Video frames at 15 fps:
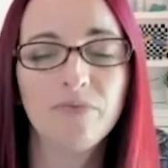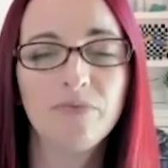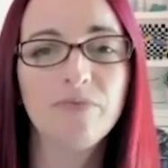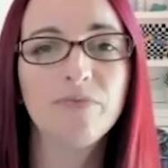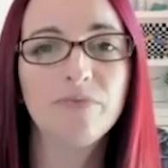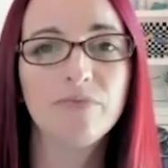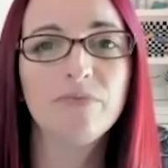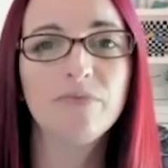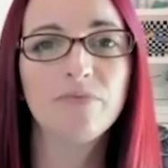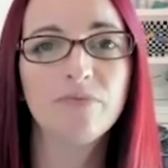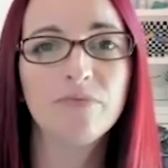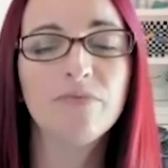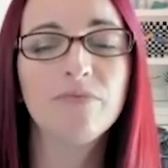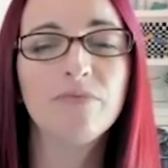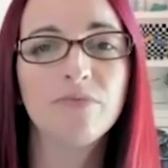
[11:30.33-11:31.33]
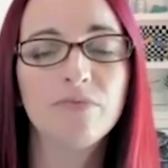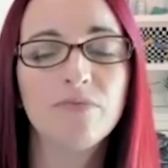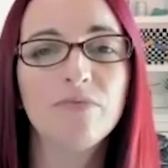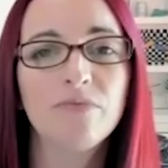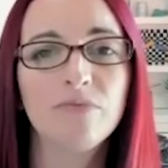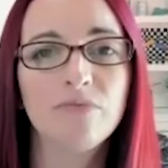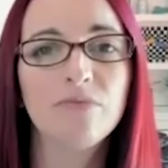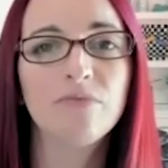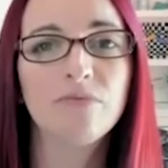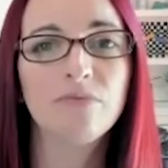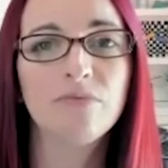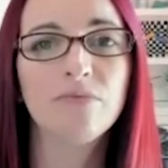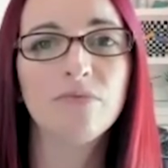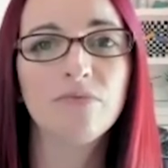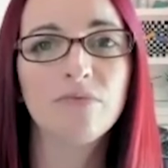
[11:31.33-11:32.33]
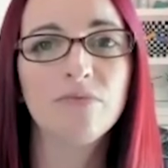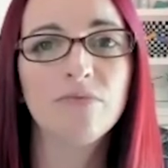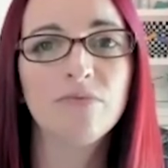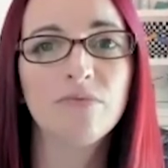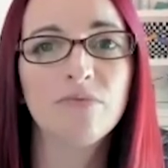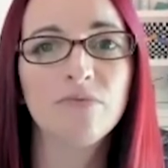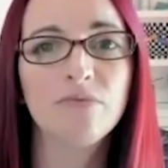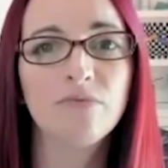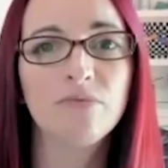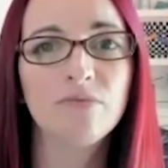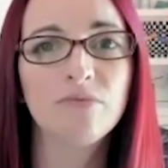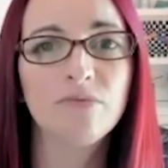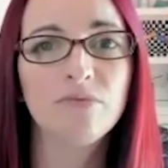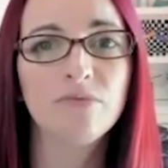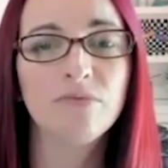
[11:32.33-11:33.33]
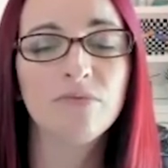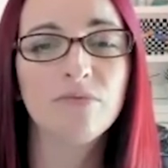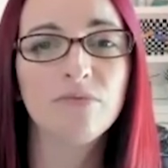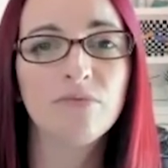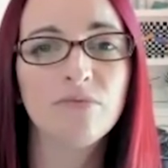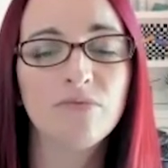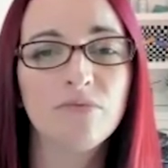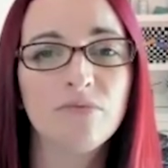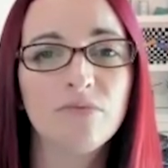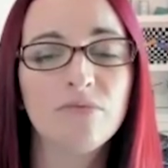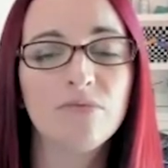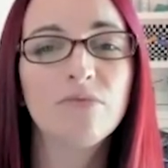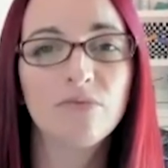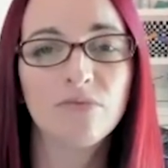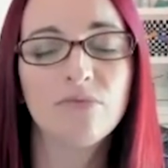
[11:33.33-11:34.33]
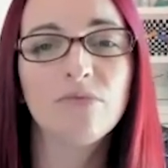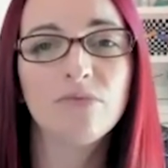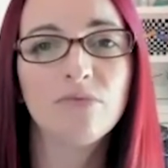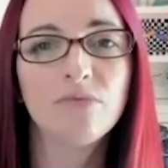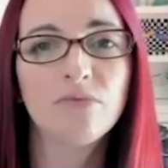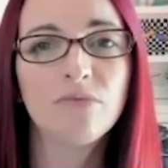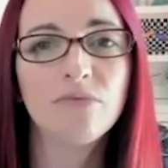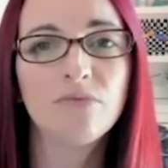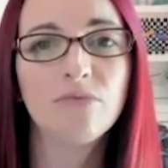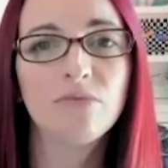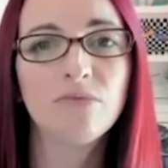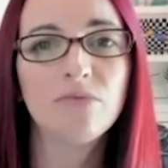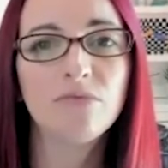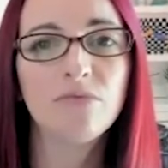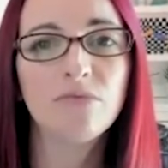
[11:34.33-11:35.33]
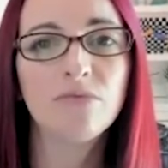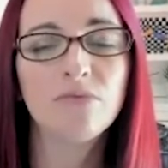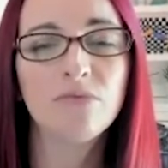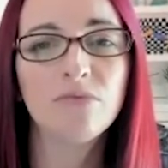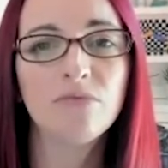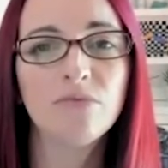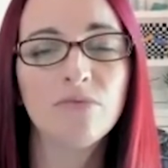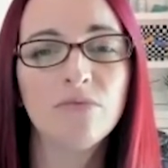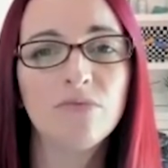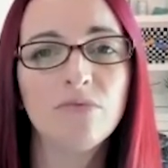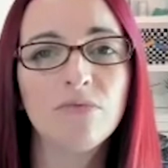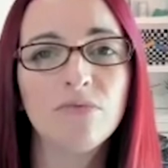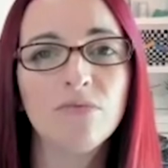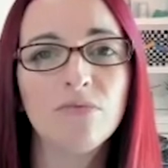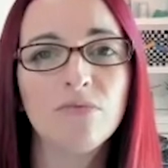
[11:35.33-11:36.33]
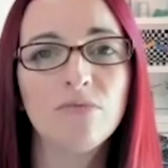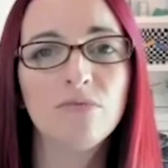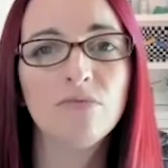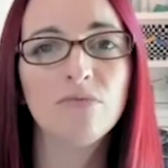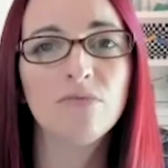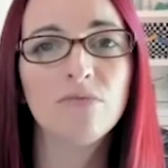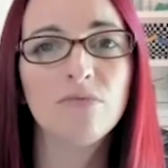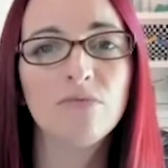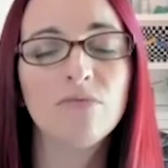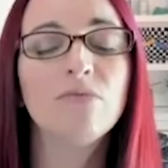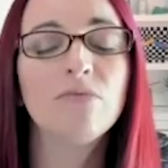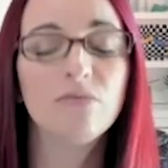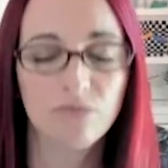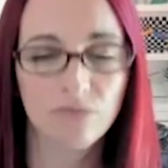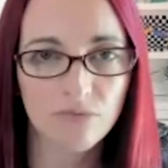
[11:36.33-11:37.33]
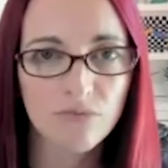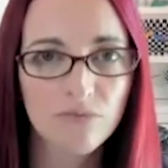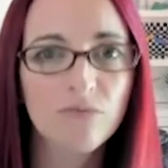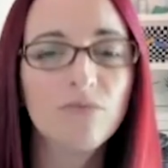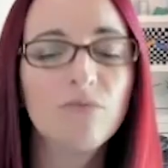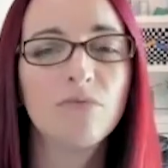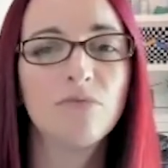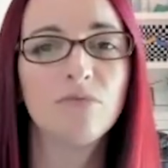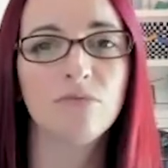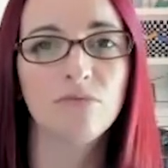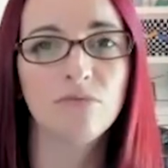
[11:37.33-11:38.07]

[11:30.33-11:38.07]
No words are spoken by the person on screen.